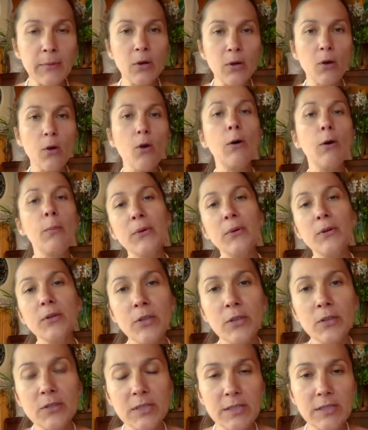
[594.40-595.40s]
open
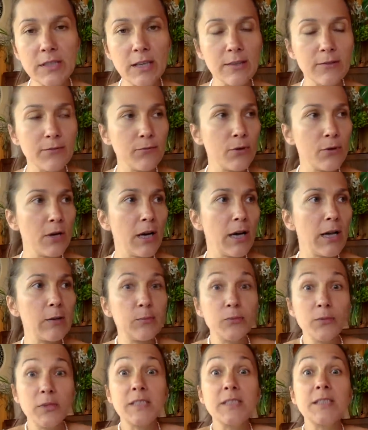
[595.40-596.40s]
yourself for help,
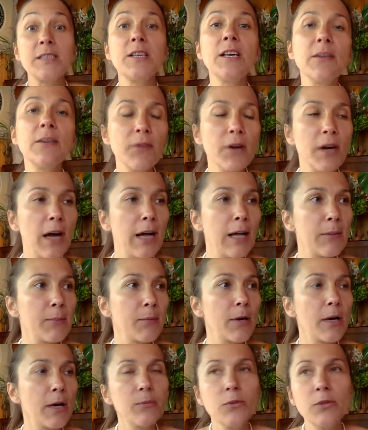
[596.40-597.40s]
receive help,
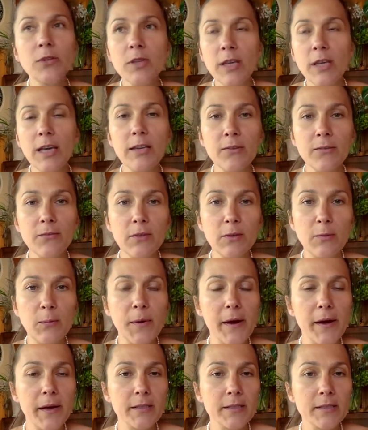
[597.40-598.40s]
communicate with
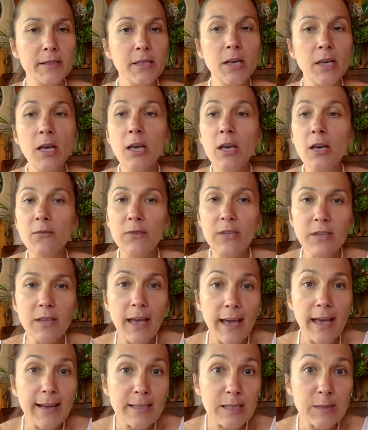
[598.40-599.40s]
parents, with
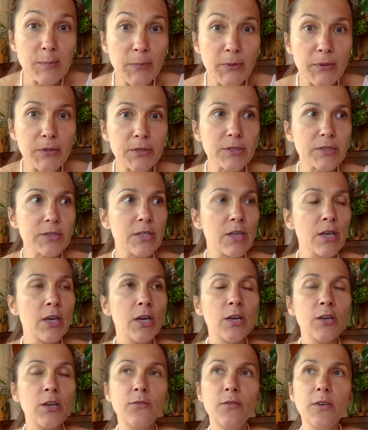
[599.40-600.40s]
experts,
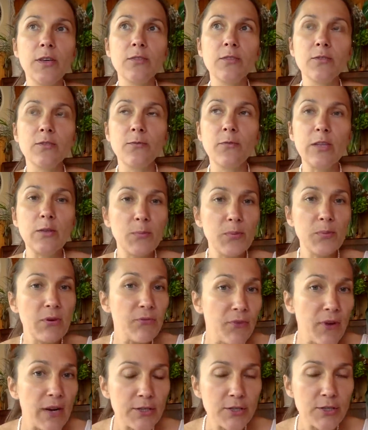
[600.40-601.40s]
with
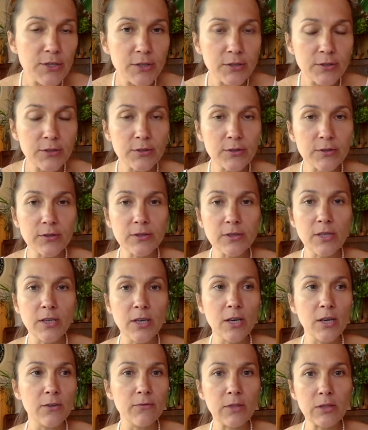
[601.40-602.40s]
professionals,
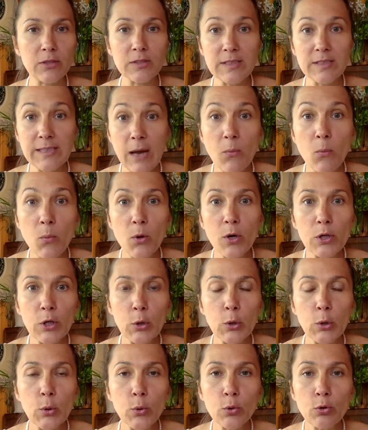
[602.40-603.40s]
with someone
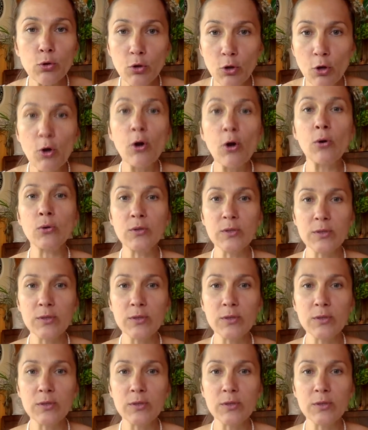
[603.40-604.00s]
who knows